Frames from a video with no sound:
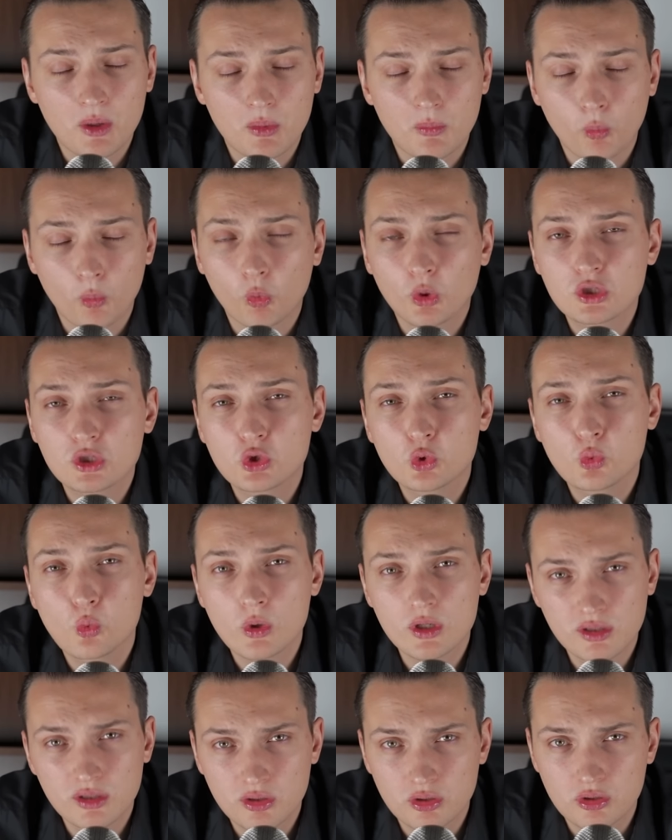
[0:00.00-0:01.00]
what you
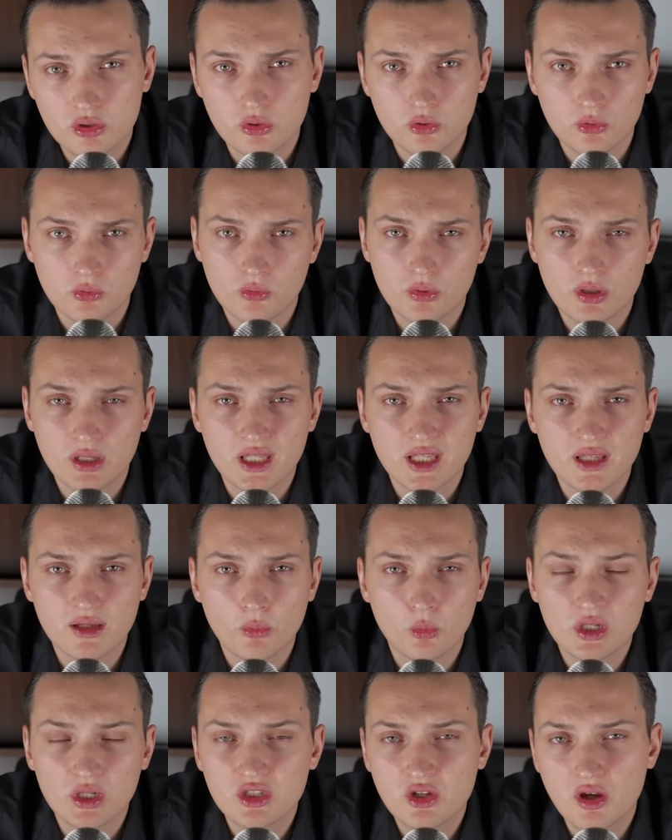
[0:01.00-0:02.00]
want to do
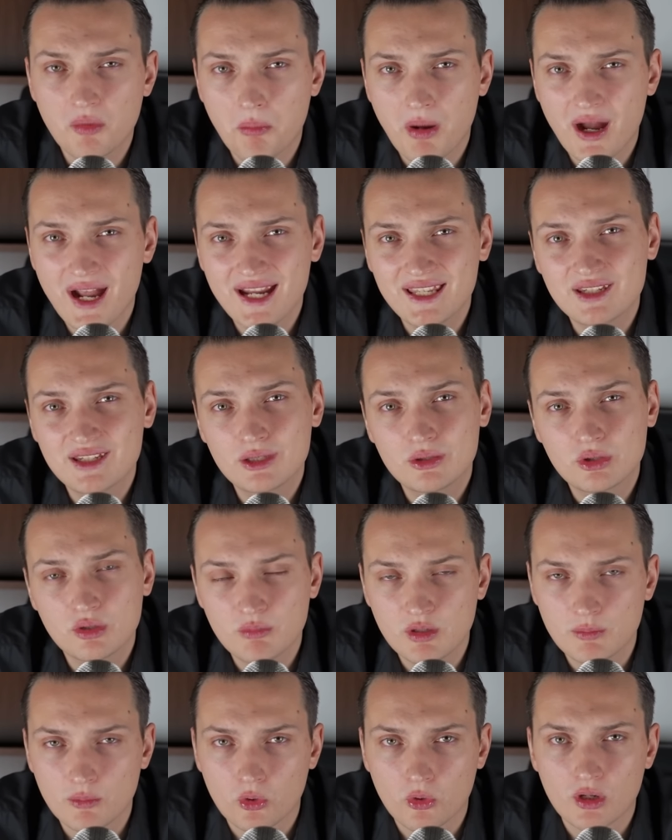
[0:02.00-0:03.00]
when you're buying into
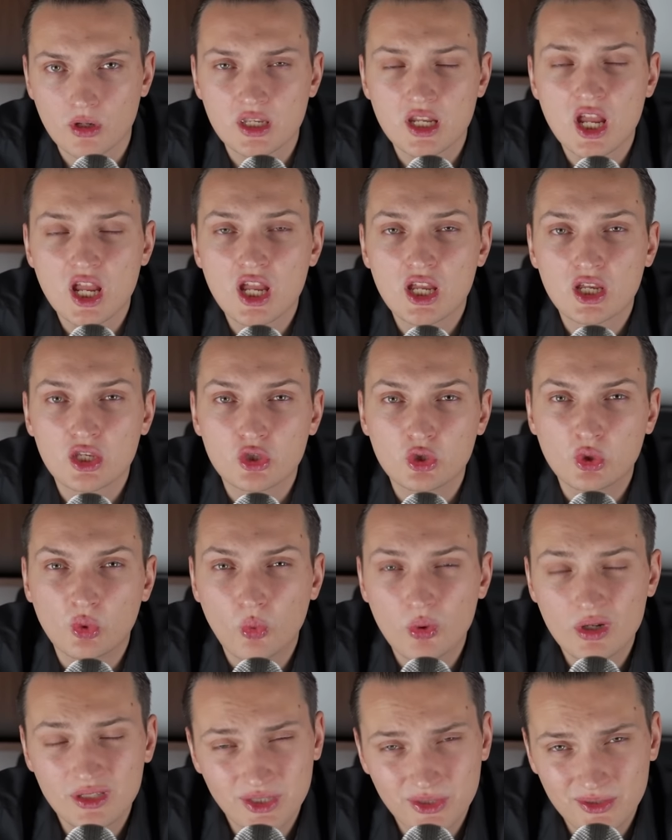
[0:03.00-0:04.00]
meme coin, you
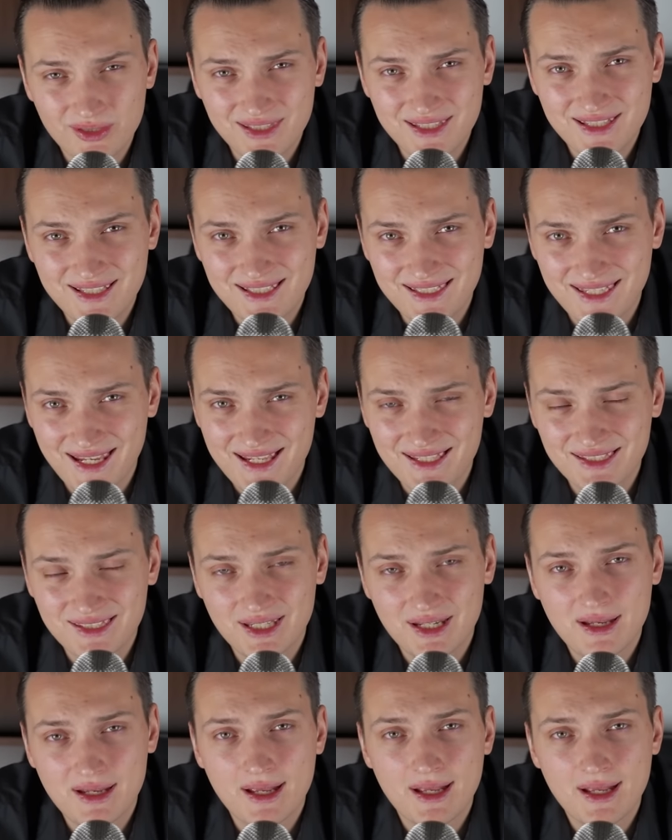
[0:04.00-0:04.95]
want to understand